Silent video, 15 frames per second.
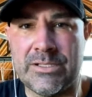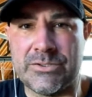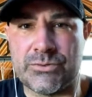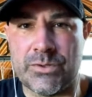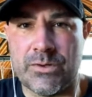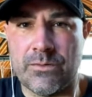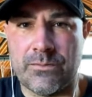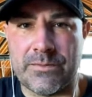
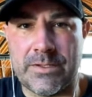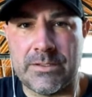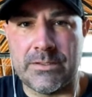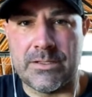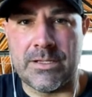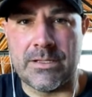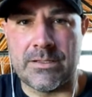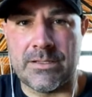drove
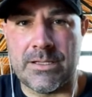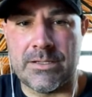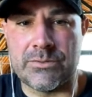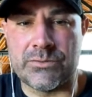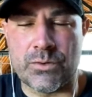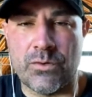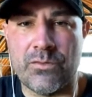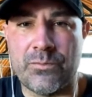that
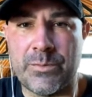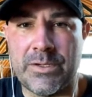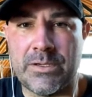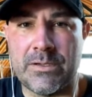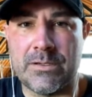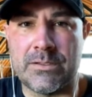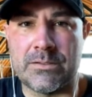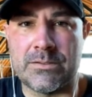drove
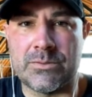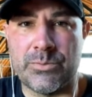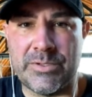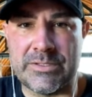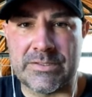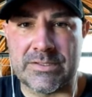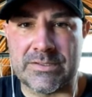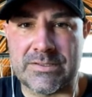me to be
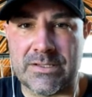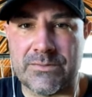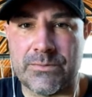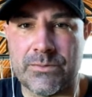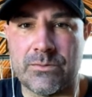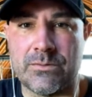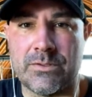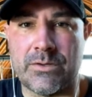
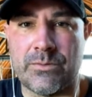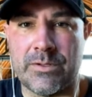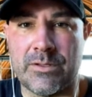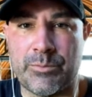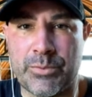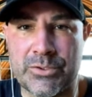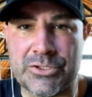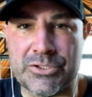successful. That really
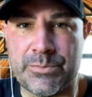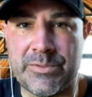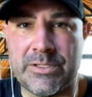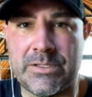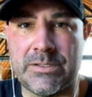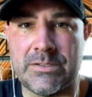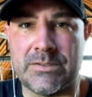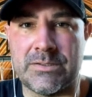pushed
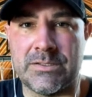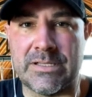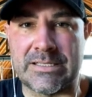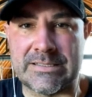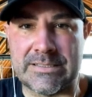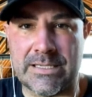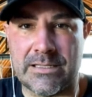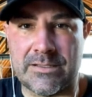me to
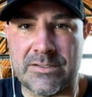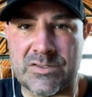excel in